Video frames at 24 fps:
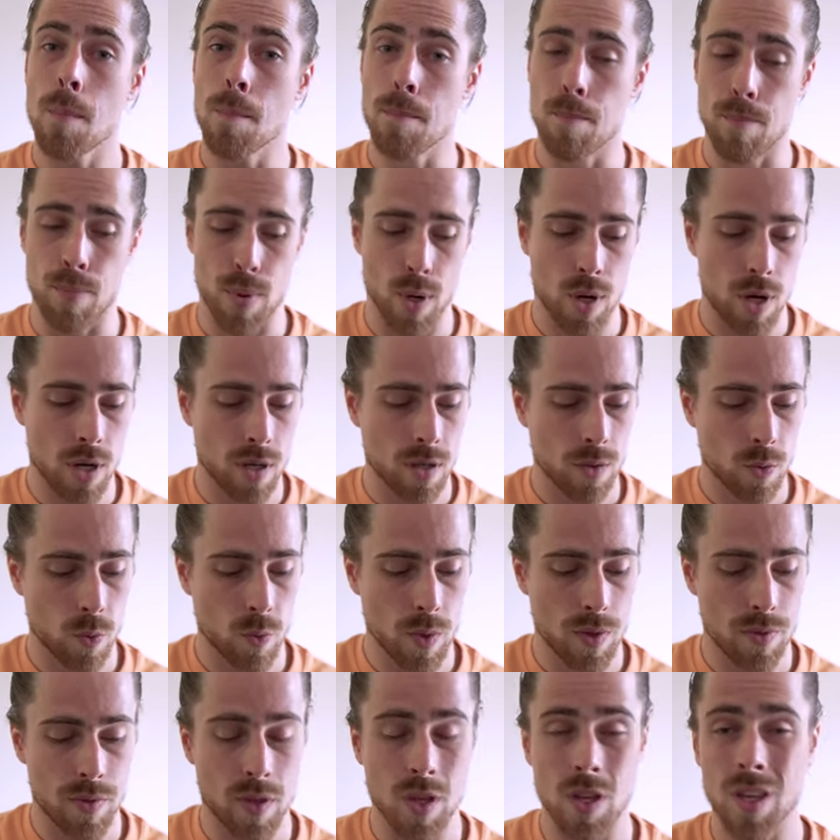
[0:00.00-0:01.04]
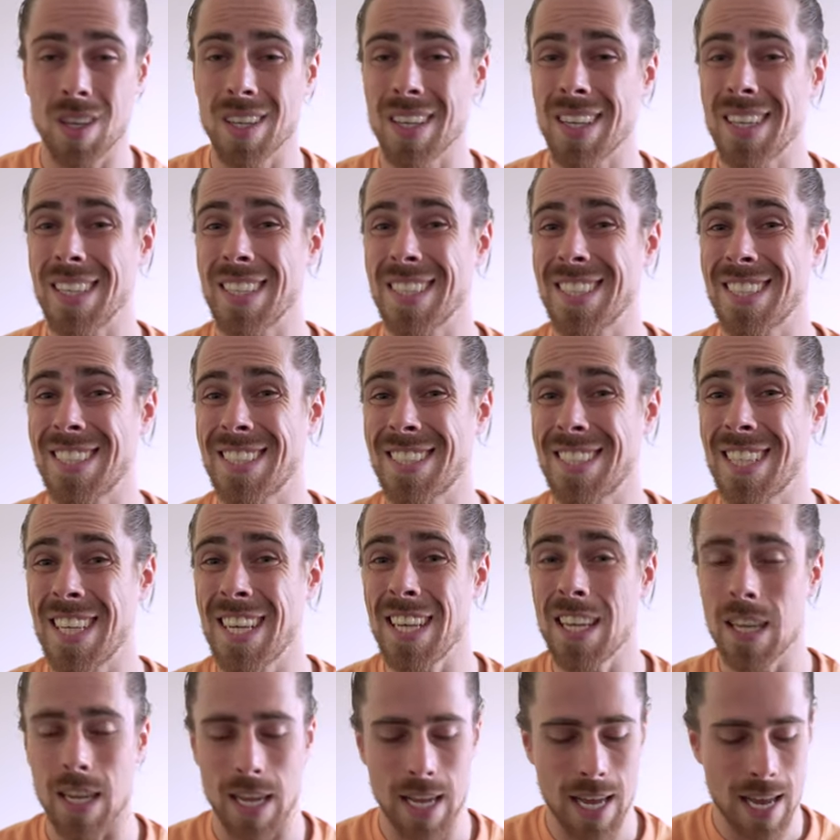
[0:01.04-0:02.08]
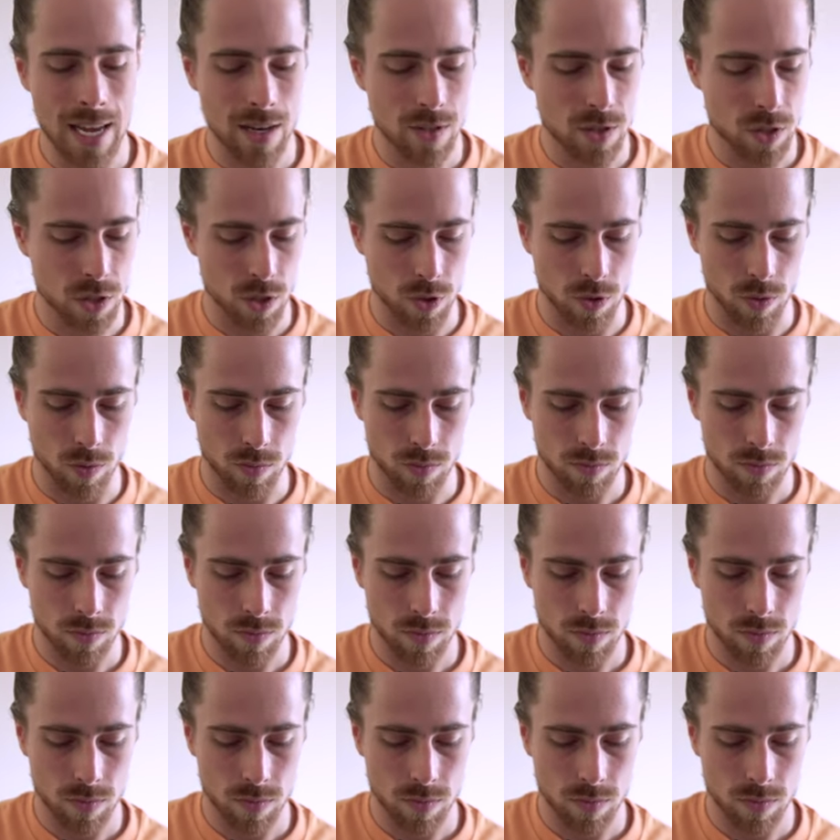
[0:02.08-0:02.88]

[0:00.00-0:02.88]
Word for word: But with the C add 2.